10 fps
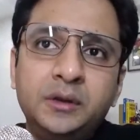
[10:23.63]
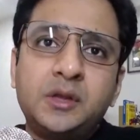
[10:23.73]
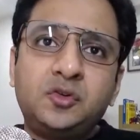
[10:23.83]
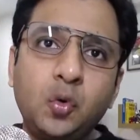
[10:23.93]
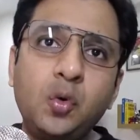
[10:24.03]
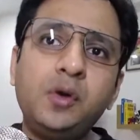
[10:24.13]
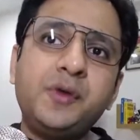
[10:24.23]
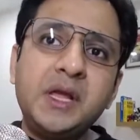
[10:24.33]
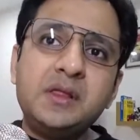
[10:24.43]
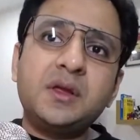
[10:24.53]
the sole
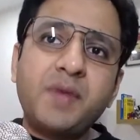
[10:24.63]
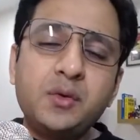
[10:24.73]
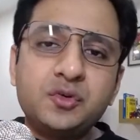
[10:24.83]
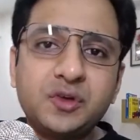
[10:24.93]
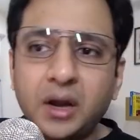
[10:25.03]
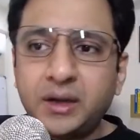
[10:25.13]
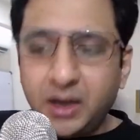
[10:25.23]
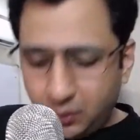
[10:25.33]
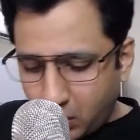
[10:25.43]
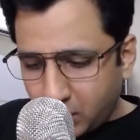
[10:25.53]
reason why you
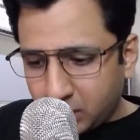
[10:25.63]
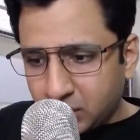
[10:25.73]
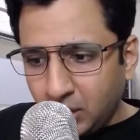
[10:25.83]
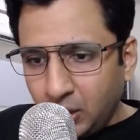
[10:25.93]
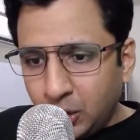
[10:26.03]
started was